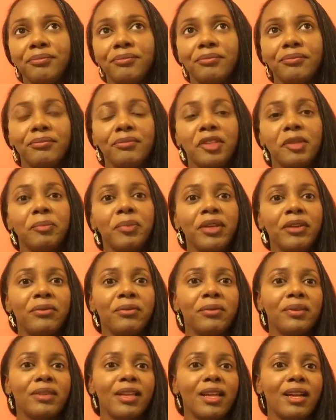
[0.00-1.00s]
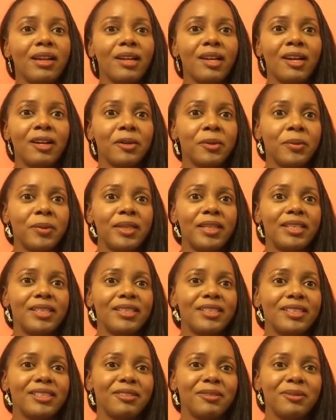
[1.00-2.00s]
The beef with the
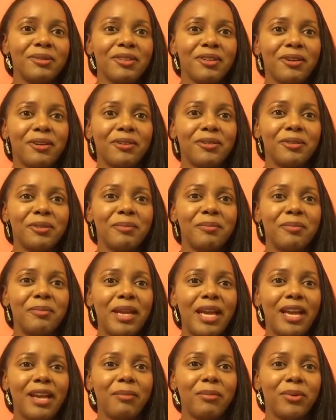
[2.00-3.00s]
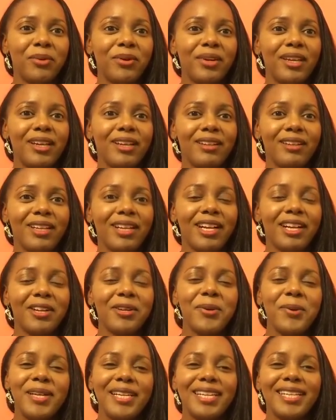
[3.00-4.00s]
Algonquians. She was called them bad boy
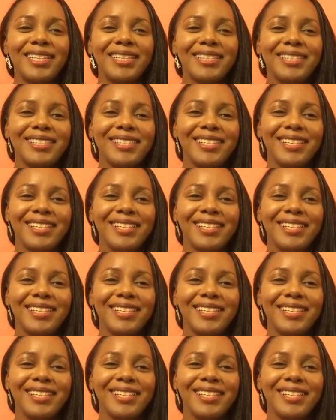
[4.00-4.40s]
Algonquians.